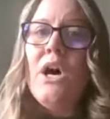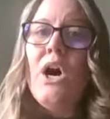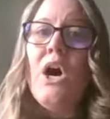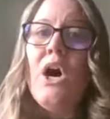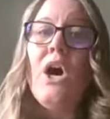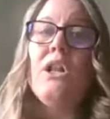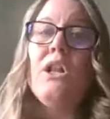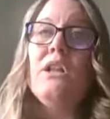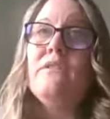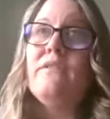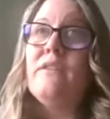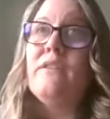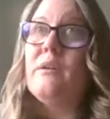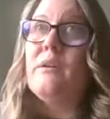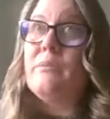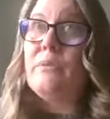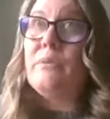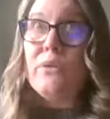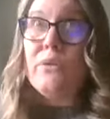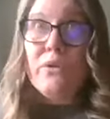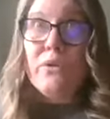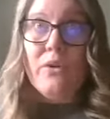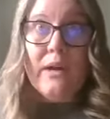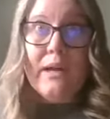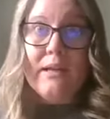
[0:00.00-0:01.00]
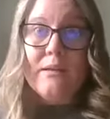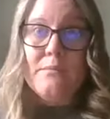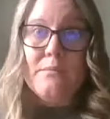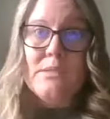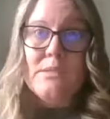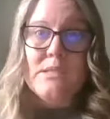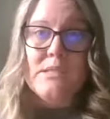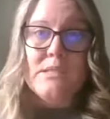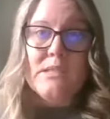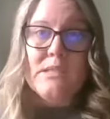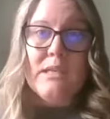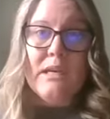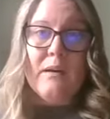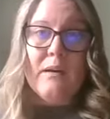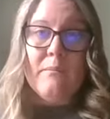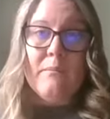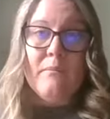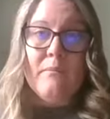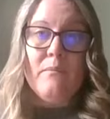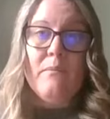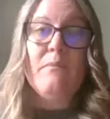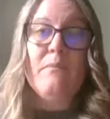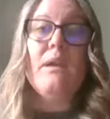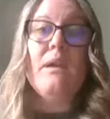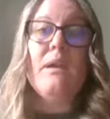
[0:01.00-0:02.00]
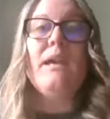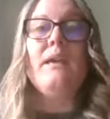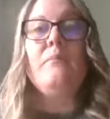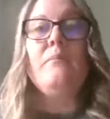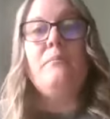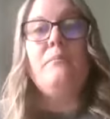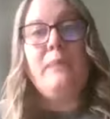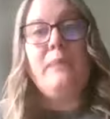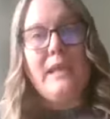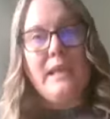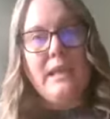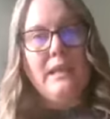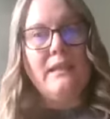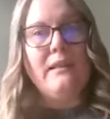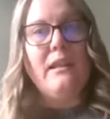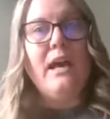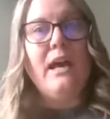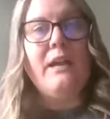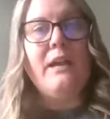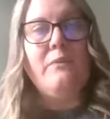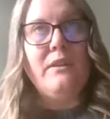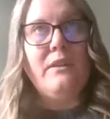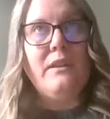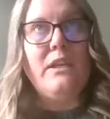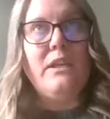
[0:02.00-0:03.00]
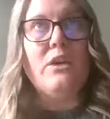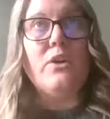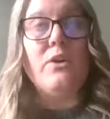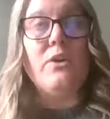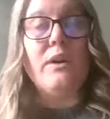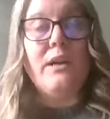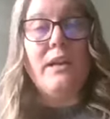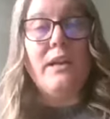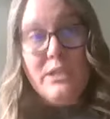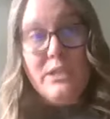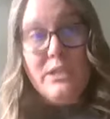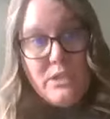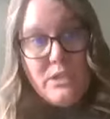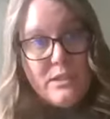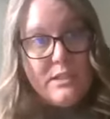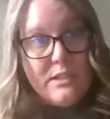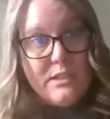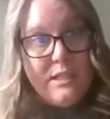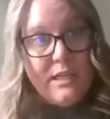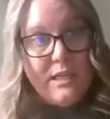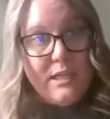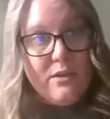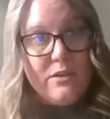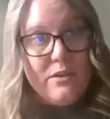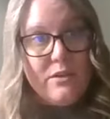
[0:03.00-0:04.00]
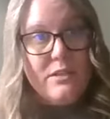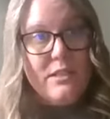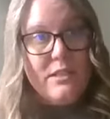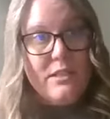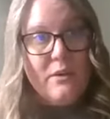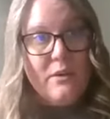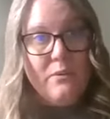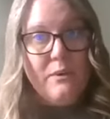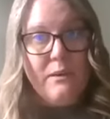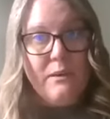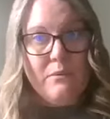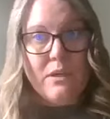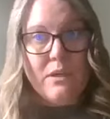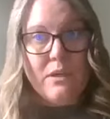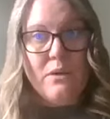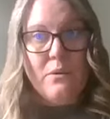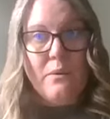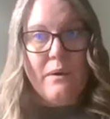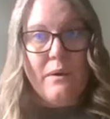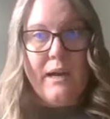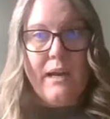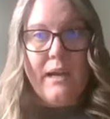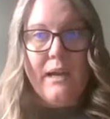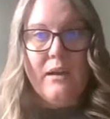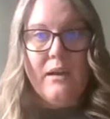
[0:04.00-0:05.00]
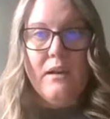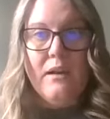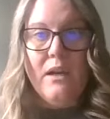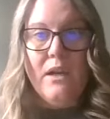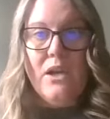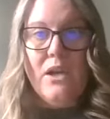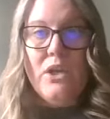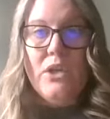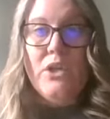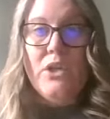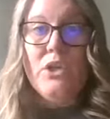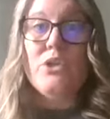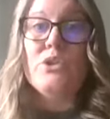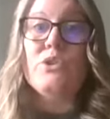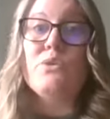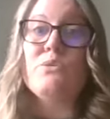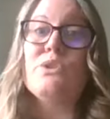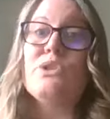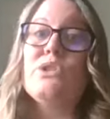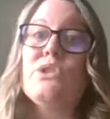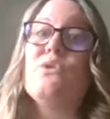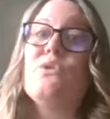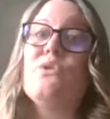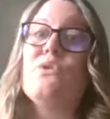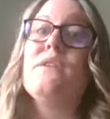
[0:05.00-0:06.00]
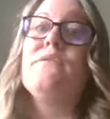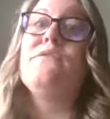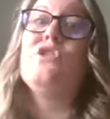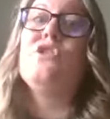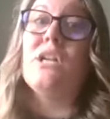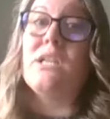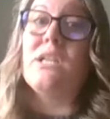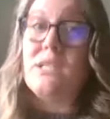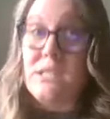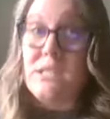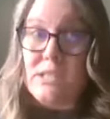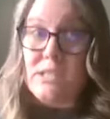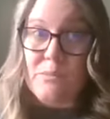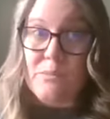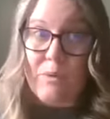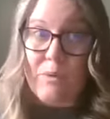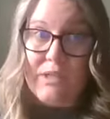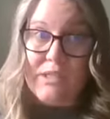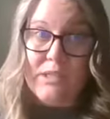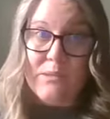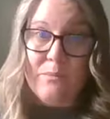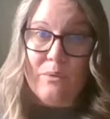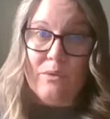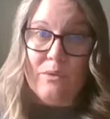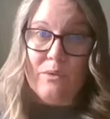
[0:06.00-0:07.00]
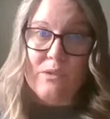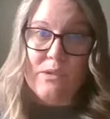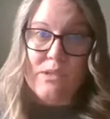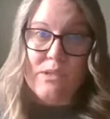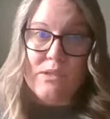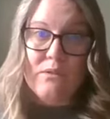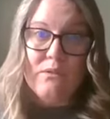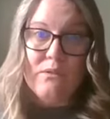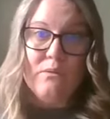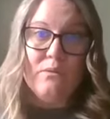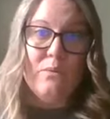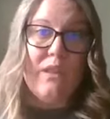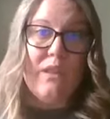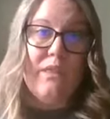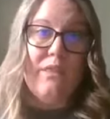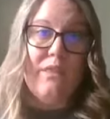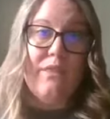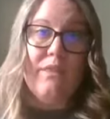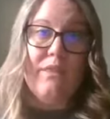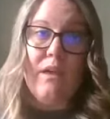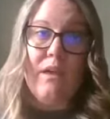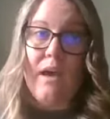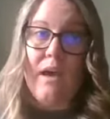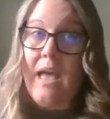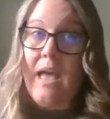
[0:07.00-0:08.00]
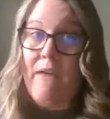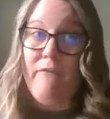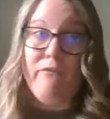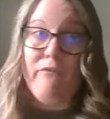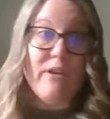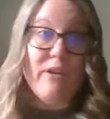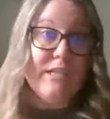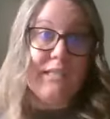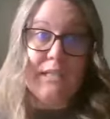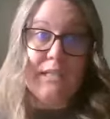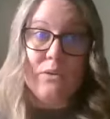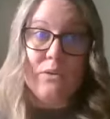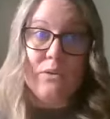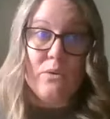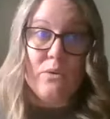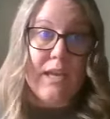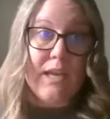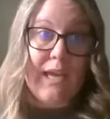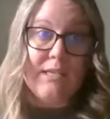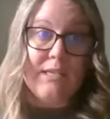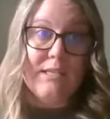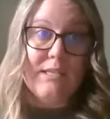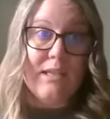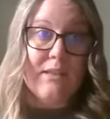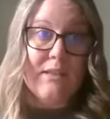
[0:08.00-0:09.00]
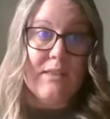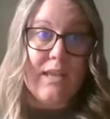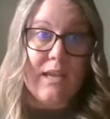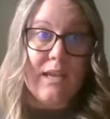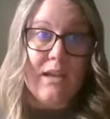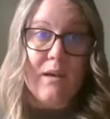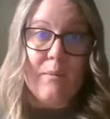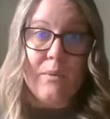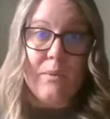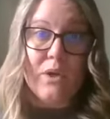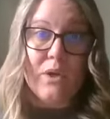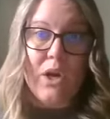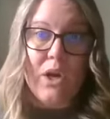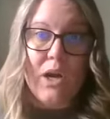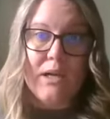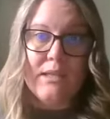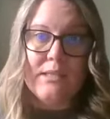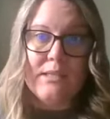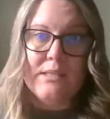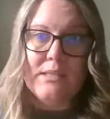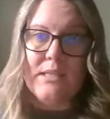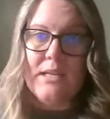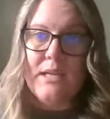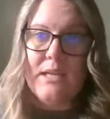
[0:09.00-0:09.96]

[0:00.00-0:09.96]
All of our programs, it being in line with the accreditation standards that we require, use restorative justice principles with every single case that they come across.